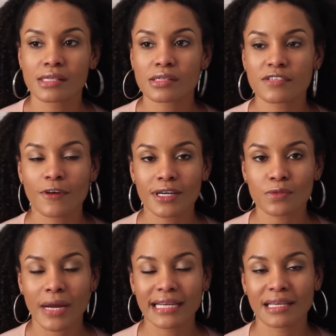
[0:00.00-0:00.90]
So as far as
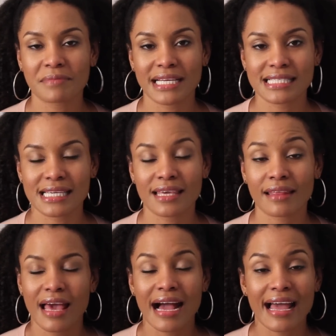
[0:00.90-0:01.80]
whitening my teeth,
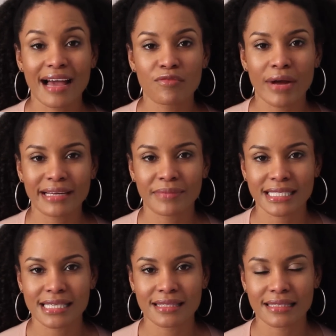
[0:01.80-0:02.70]
I have whitened my
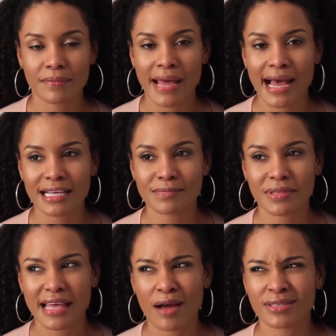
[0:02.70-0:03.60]
teeth in the past,
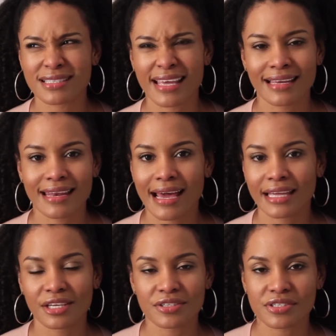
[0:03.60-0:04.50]
but that was like
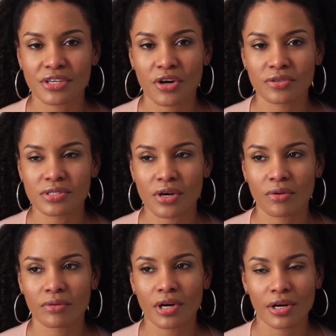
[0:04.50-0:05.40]
nine years ago.
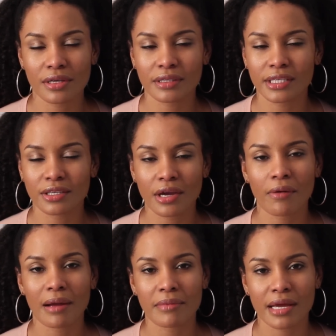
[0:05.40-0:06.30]
So currently, no,
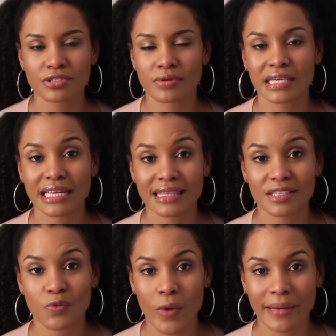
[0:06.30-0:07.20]
I'm not doing anything
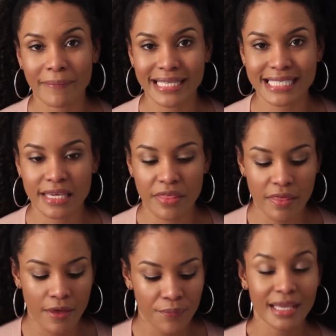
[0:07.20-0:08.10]
to whiten my teeth.
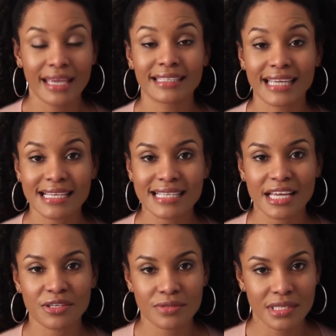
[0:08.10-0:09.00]
Yes, I
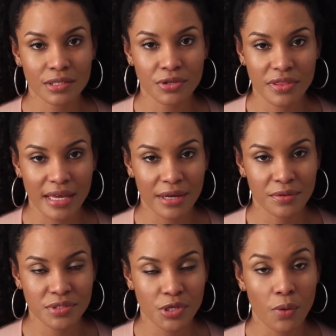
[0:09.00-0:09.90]
use the
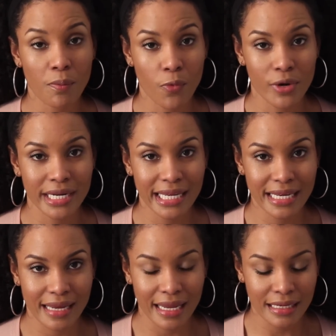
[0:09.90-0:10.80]
glutathione soap morning
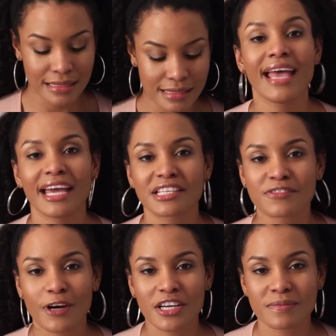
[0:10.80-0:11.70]
and night. And as
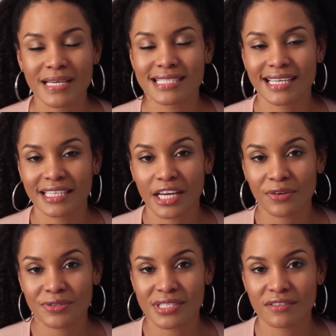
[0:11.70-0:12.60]
far as my skincare
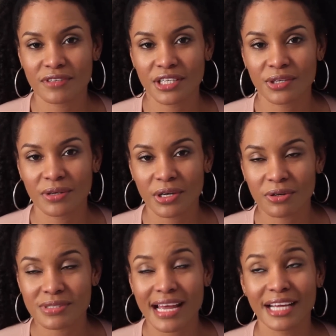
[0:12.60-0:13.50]
routine video
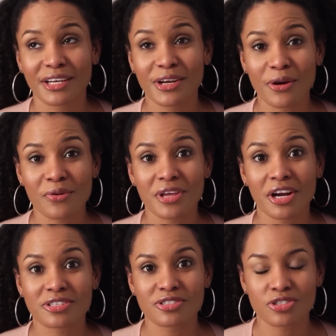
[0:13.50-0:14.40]
goes, I know there
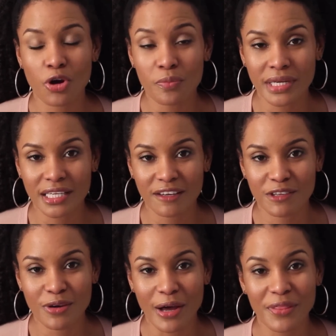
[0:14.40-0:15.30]
are so many of
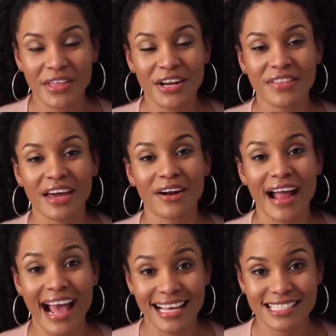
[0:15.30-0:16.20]
you out there that
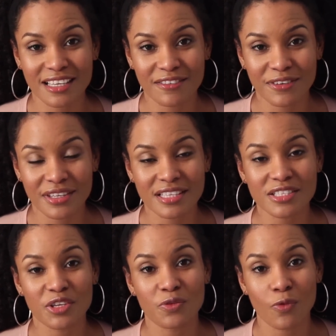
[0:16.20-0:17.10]
are asking for this
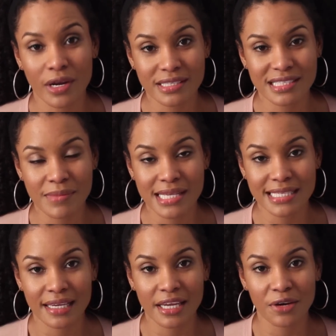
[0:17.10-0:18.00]
and you want to see my
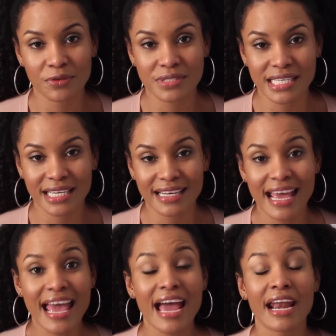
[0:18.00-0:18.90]
skincare routine,
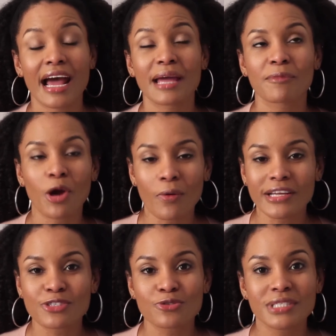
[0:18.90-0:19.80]
and I am
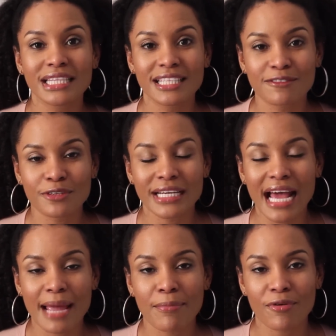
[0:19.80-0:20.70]
going to deliver it,
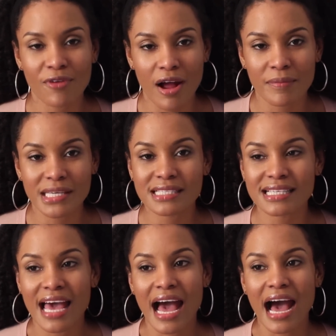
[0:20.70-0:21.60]
I promise.